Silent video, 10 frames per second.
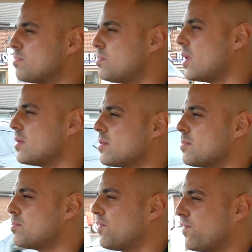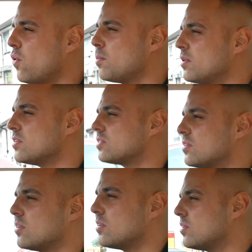but performance
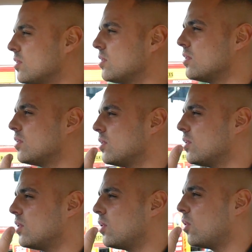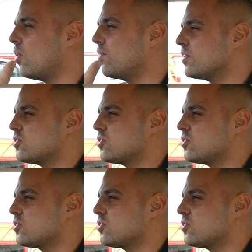of a